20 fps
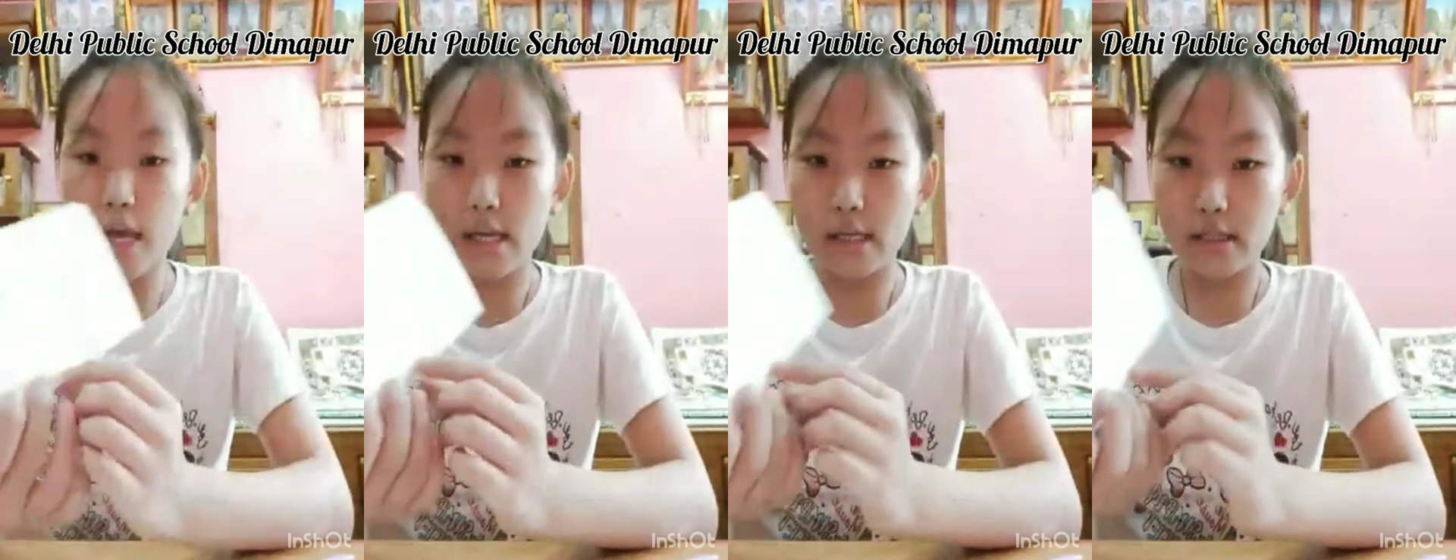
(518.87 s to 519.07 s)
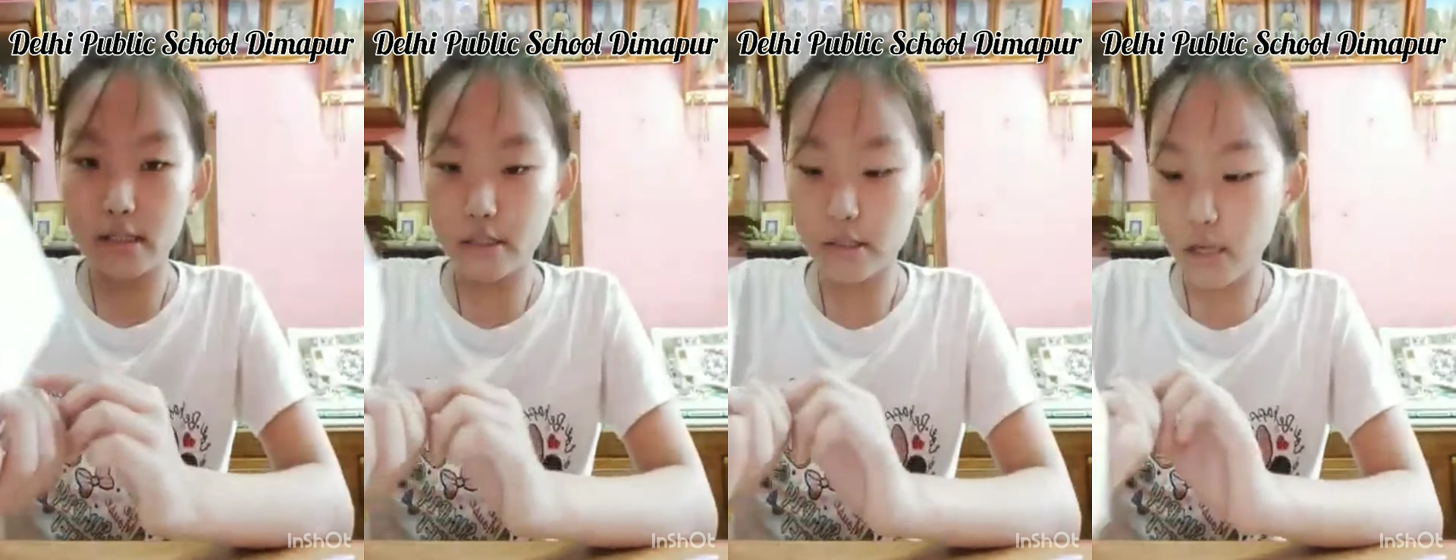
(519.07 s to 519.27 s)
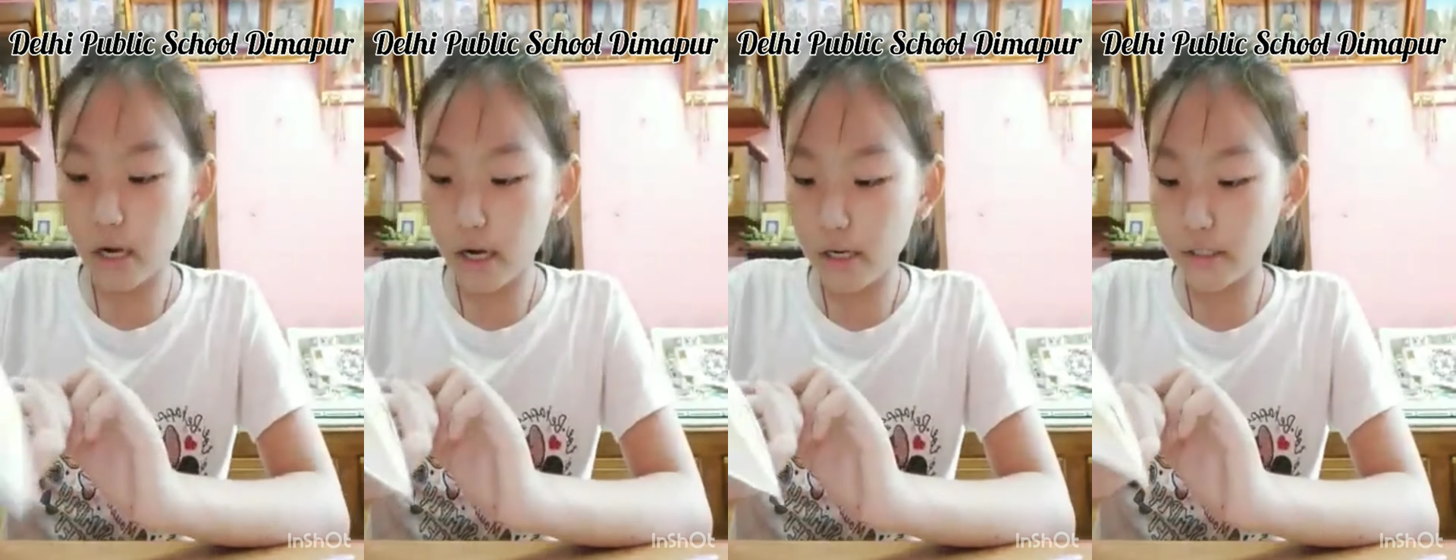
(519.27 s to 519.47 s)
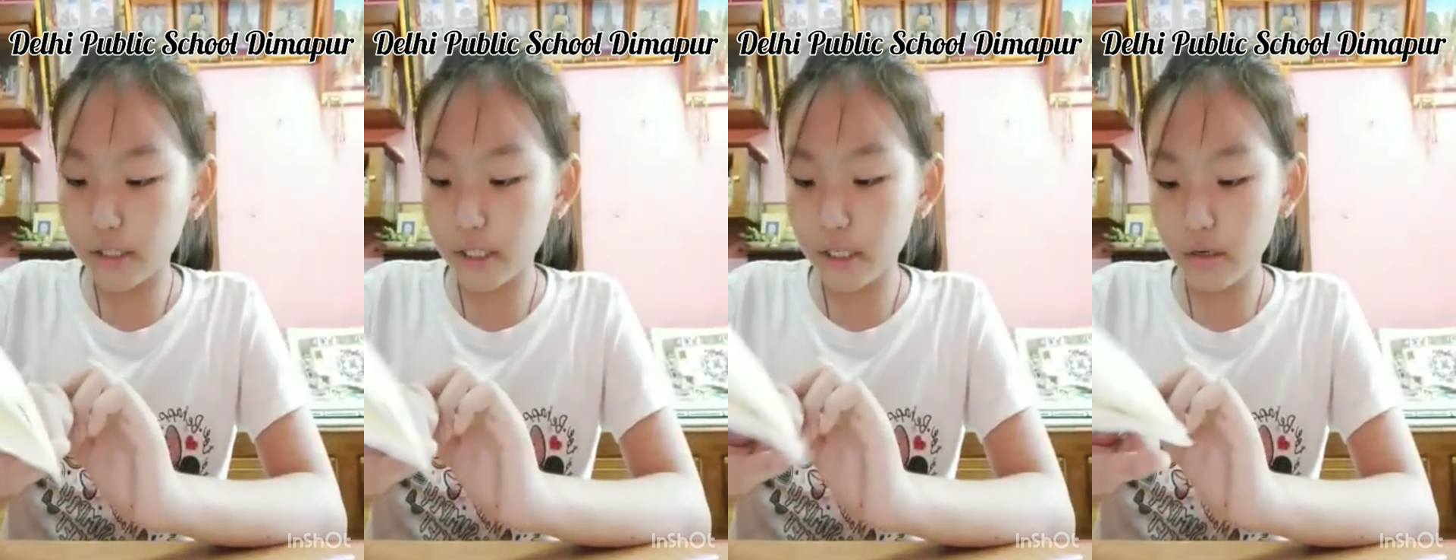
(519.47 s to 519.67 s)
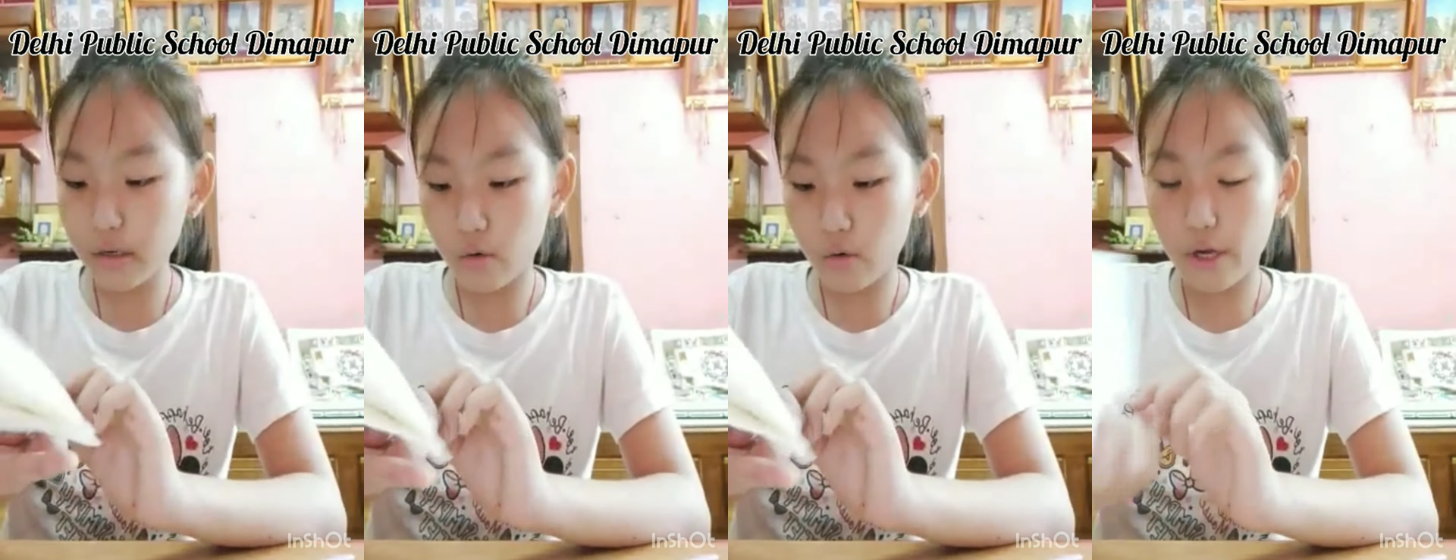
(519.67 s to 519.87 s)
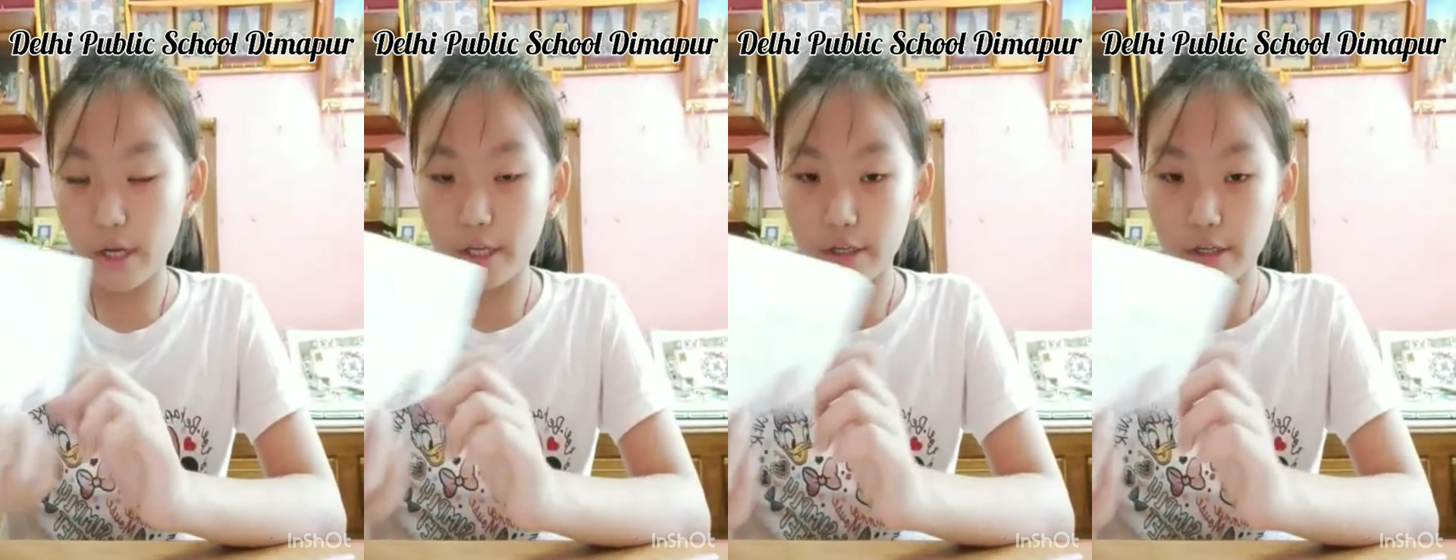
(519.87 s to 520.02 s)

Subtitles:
as starting or